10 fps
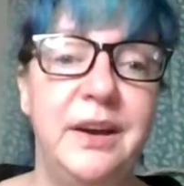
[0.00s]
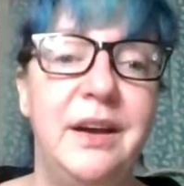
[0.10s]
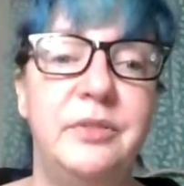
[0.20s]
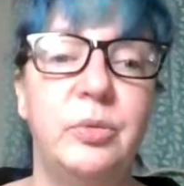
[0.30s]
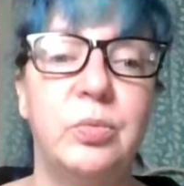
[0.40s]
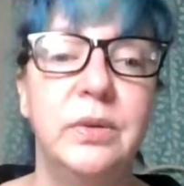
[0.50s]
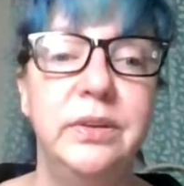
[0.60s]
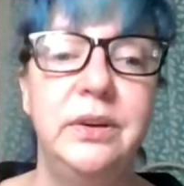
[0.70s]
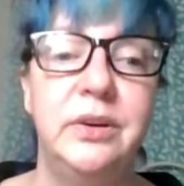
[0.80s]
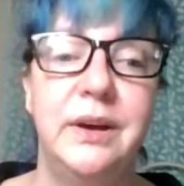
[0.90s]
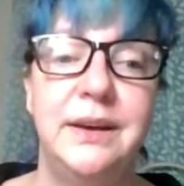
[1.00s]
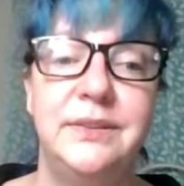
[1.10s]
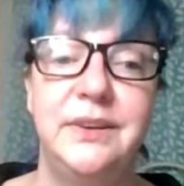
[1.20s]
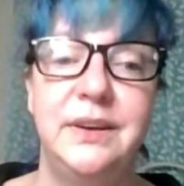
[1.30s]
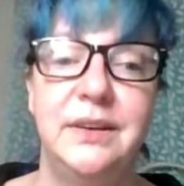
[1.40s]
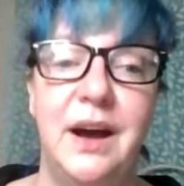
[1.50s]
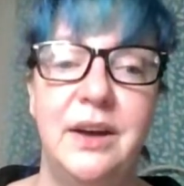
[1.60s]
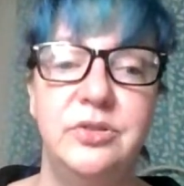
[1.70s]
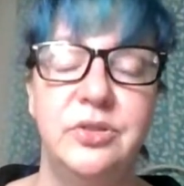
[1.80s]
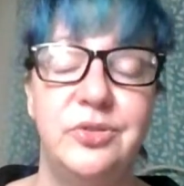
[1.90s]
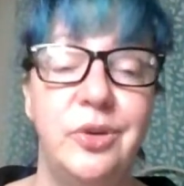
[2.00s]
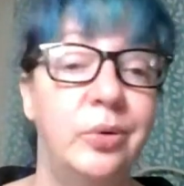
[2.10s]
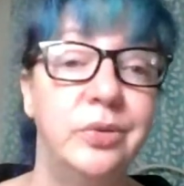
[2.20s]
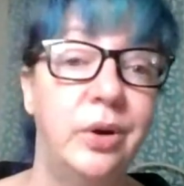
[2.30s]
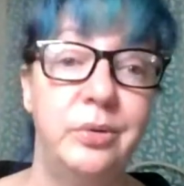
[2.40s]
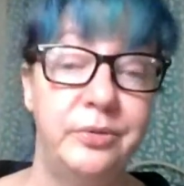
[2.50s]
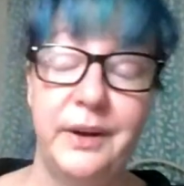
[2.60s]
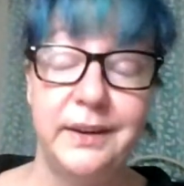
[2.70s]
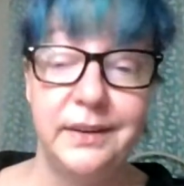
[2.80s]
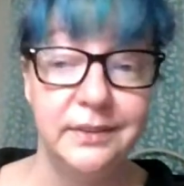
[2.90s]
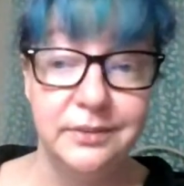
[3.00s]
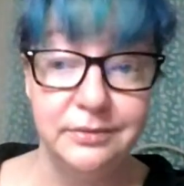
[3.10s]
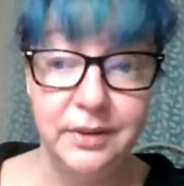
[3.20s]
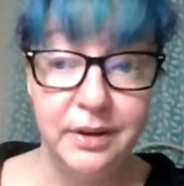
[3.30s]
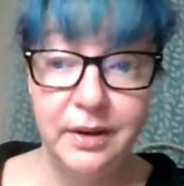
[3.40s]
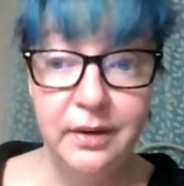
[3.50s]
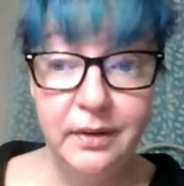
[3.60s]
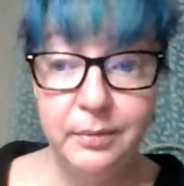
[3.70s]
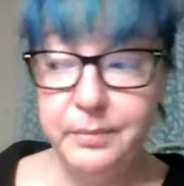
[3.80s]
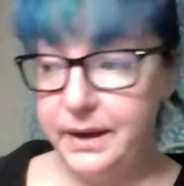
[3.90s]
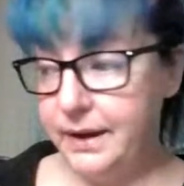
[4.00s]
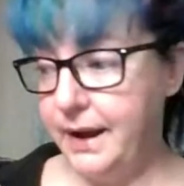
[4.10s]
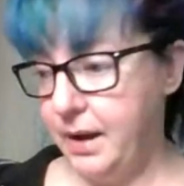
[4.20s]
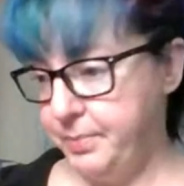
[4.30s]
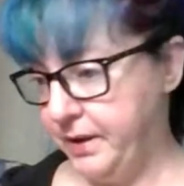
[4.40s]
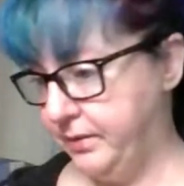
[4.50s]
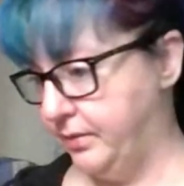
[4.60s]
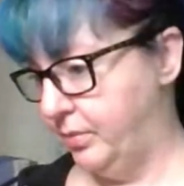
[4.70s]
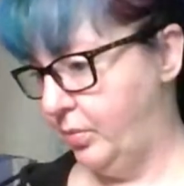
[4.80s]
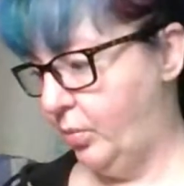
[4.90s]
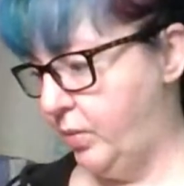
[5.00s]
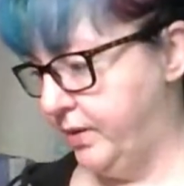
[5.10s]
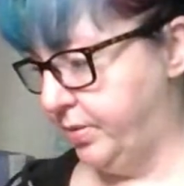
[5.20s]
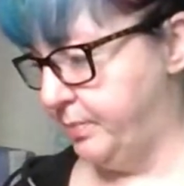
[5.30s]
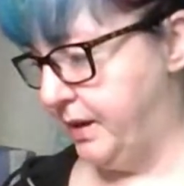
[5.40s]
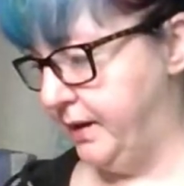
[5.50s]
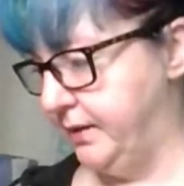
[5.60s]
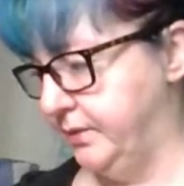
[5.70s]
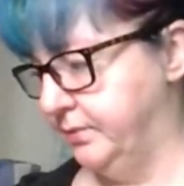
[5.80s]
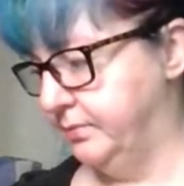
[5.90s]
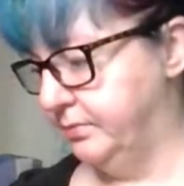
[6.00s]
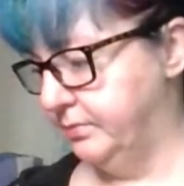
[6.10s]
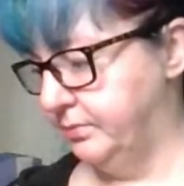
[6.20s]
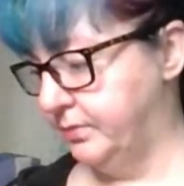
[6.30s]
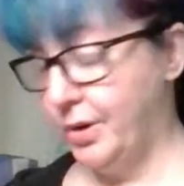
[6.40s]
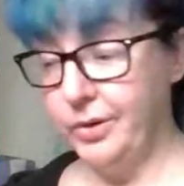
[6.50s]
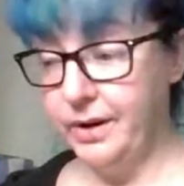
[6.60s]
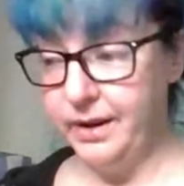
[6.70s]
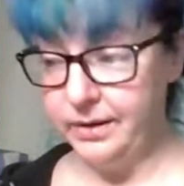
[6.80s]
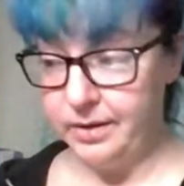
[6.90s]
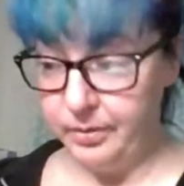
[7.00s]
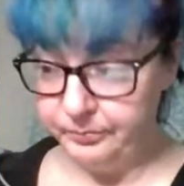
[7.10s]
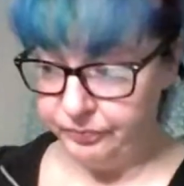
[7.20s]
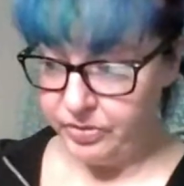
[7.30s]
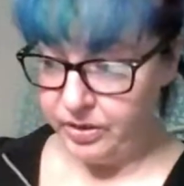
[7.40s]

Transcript: I have a really good idea, I just don't know if I can make it happen with my current income.